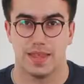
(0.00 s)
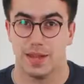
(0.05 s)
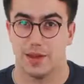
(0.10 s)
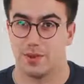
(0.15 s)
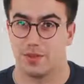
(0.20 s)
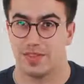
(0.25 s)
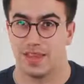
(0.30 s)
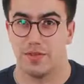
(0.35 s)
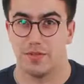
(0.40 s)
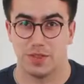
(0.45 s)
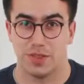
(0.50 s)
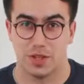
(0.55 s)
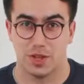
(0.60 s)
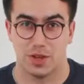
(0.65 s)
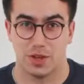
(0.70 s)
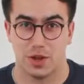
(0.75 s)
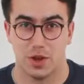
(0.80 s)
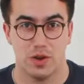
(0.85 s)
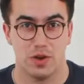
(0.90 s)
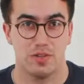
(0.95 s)
Here is everything you
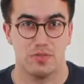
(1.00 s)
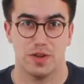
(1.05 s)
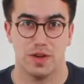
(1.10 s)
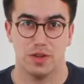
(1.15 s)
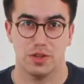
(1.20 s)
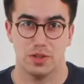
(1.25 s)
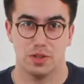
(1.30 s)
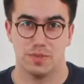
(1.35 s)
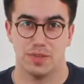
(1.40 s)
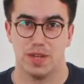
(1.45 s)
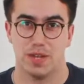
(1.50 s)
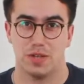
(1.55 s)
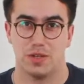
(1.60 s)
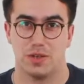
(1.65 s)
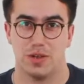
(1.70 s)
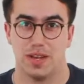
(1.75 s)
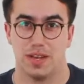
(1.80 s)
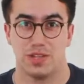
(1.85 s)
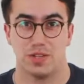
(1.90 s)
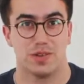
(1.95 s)
can only find on the
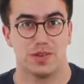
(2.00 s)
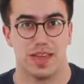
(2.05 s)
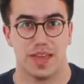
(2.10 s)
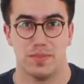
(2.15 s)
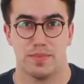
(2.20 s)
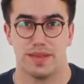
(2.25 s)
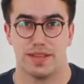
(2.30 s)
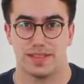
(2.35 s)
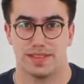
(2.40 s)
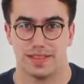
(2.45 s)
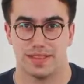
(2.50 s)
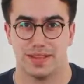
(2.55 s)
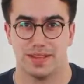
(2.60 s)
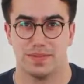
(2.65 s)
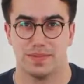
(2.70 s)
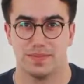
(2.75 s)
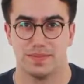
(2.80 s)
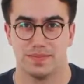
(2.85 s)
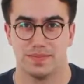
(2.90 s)
menu at a UK Pizza Hut.